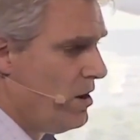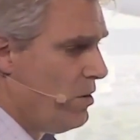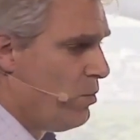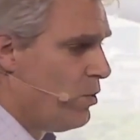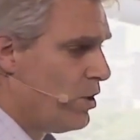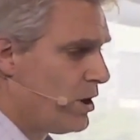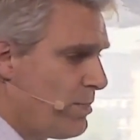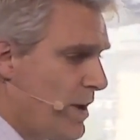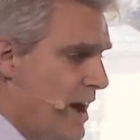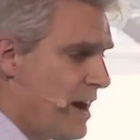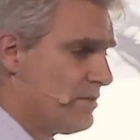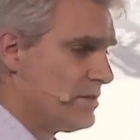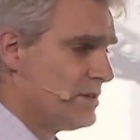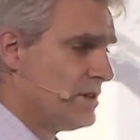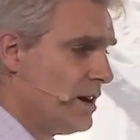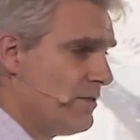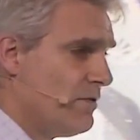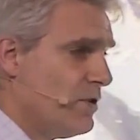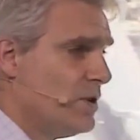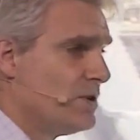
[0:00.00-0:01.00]
What about
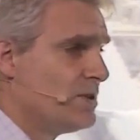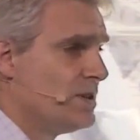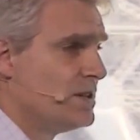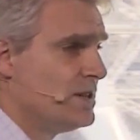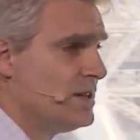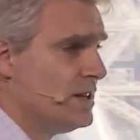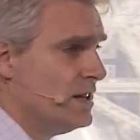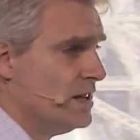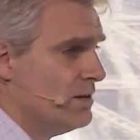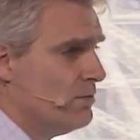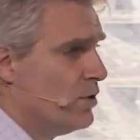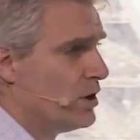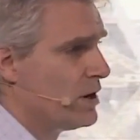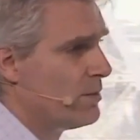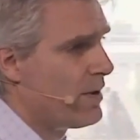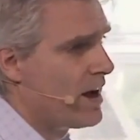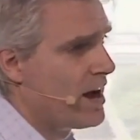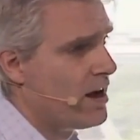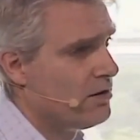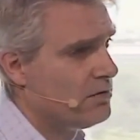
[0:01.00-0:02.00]
diversity? What
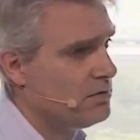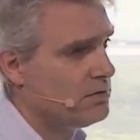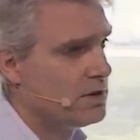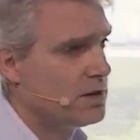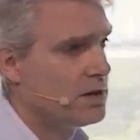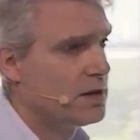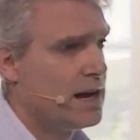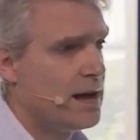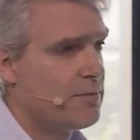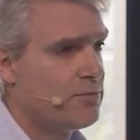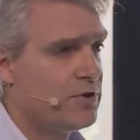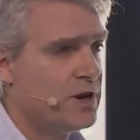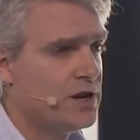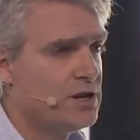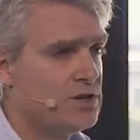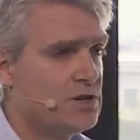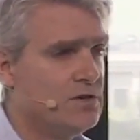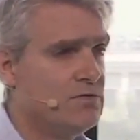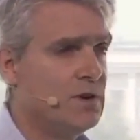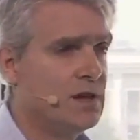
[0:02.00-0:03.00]
about
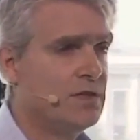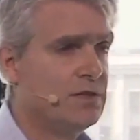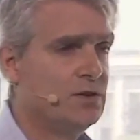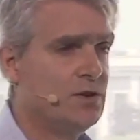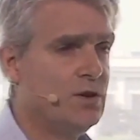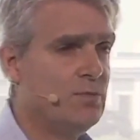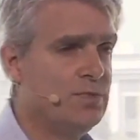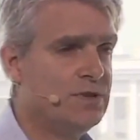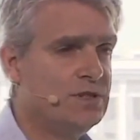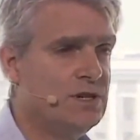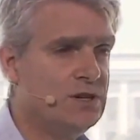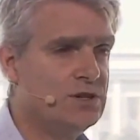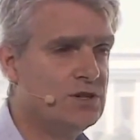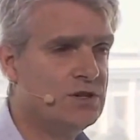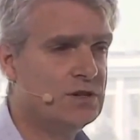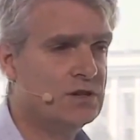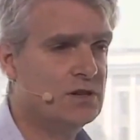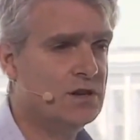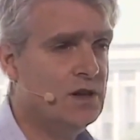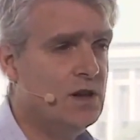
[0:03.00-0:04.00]
collaboration rather than
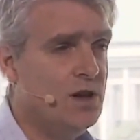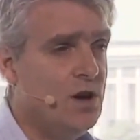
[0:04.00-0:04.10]
competition?